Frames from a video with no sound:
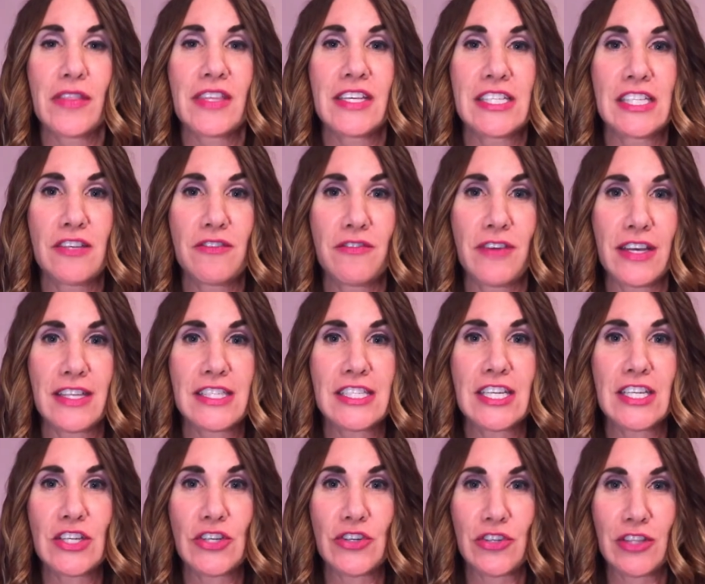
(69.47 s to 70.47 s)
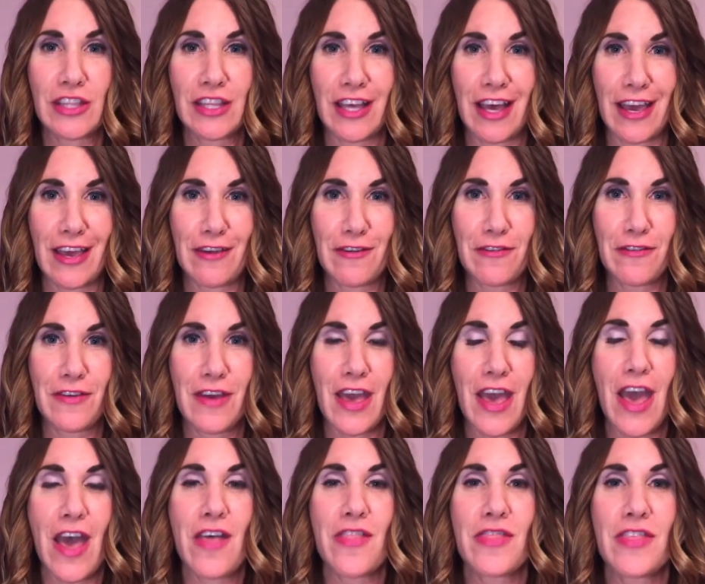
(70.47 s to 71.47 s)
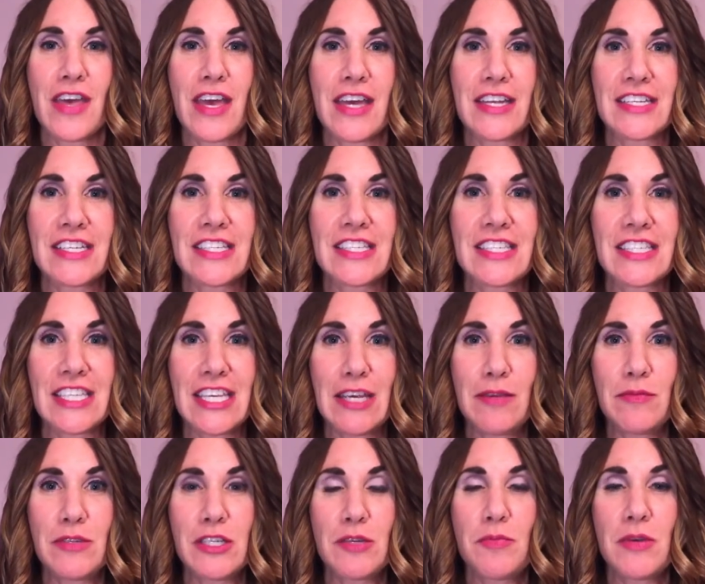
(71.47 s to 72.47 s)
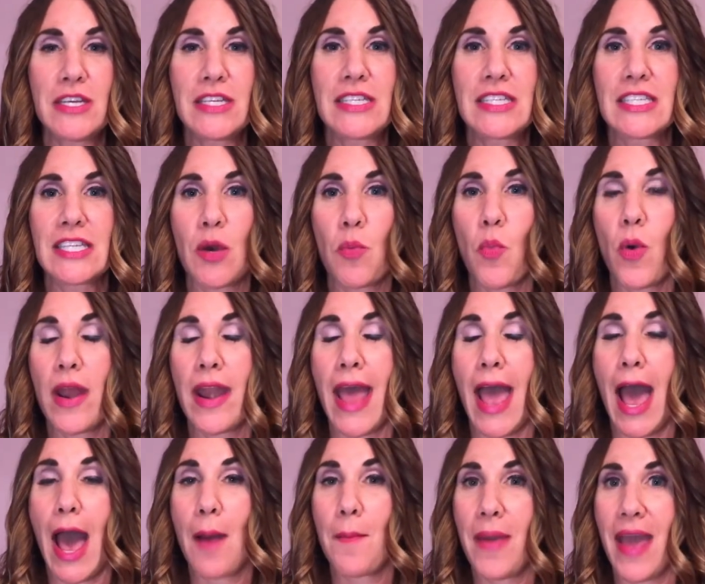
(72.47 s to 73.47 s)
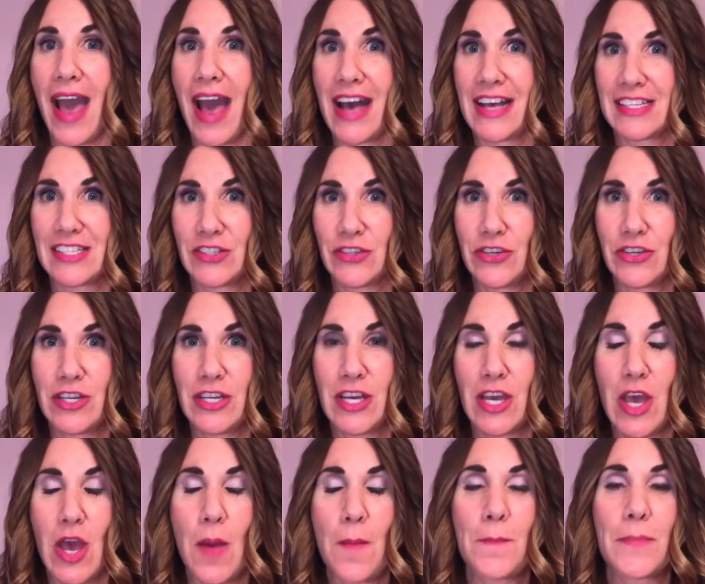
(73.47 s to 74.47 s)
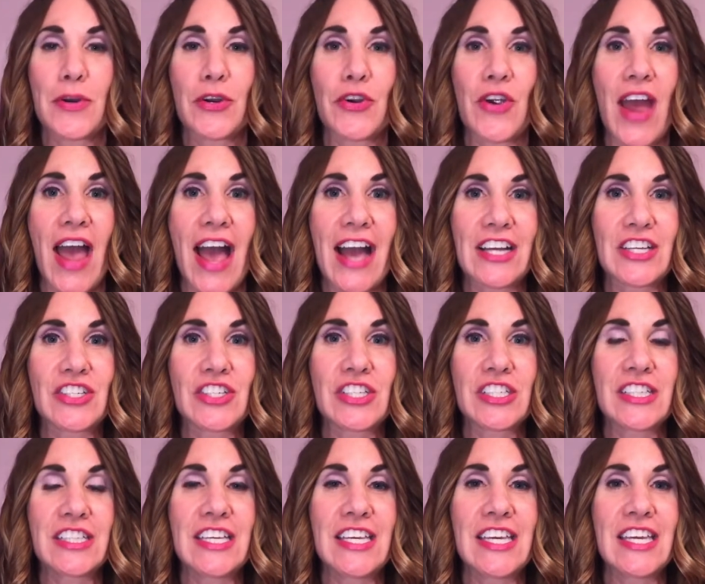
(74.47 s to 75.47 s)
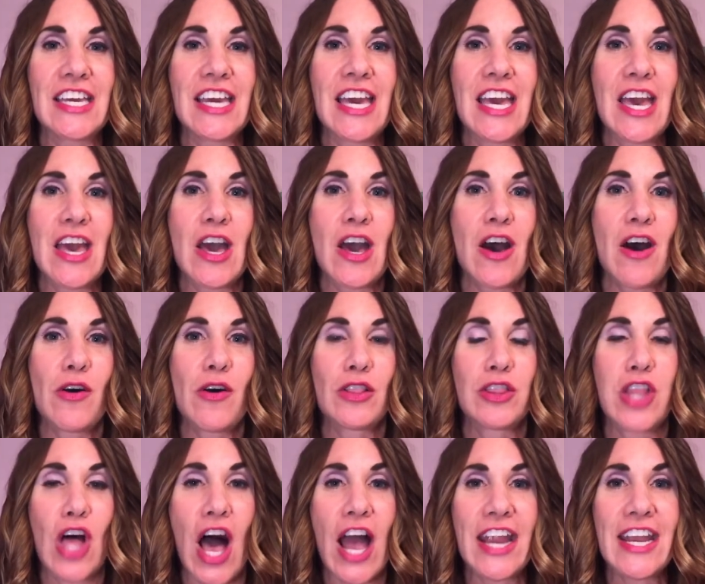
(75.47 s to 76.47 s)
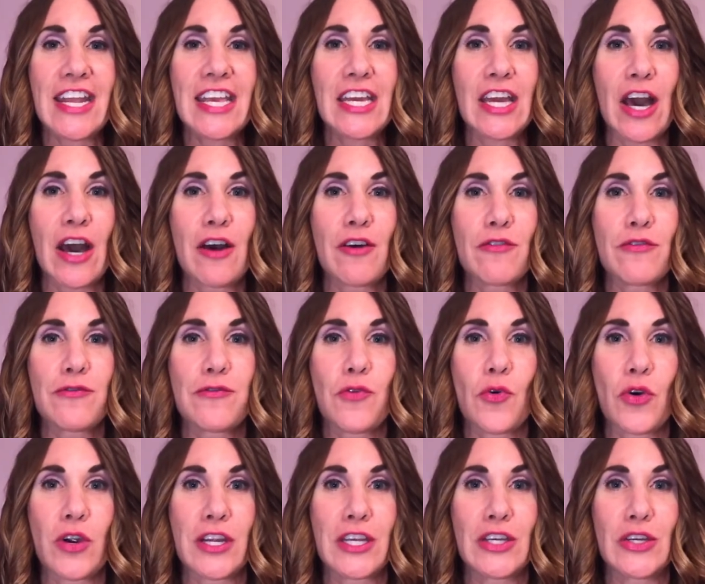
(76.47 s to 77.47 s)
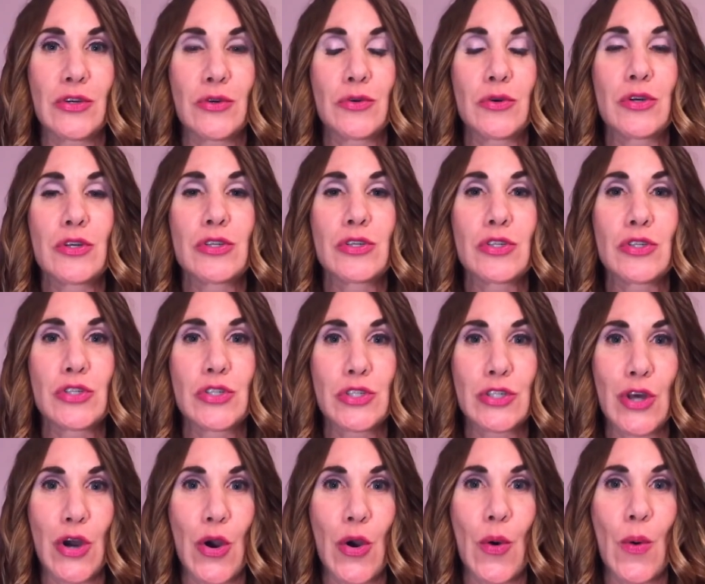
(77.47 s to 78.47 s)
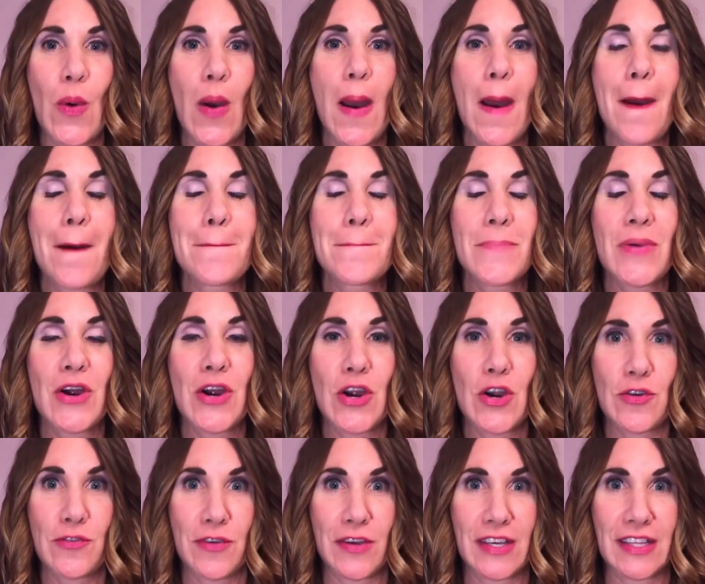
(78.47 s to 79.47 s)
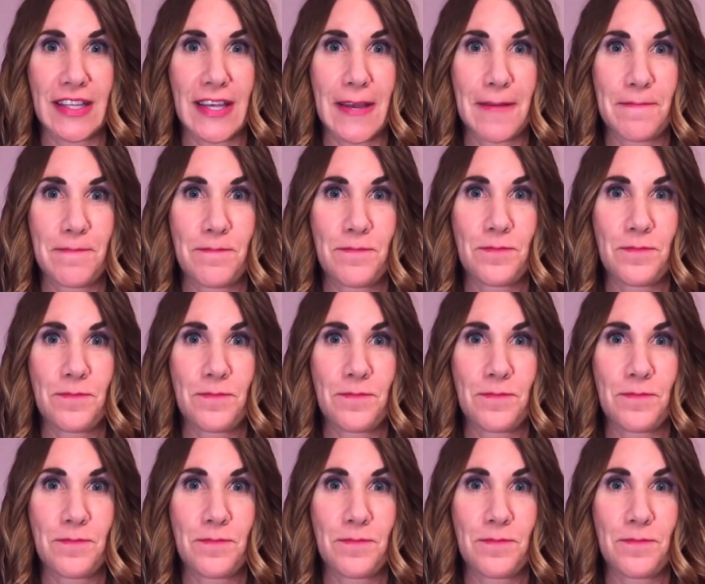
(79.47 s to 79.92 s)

These events in your life that seem to be somewhat haphazard, but are actually lining up for you so perfectly.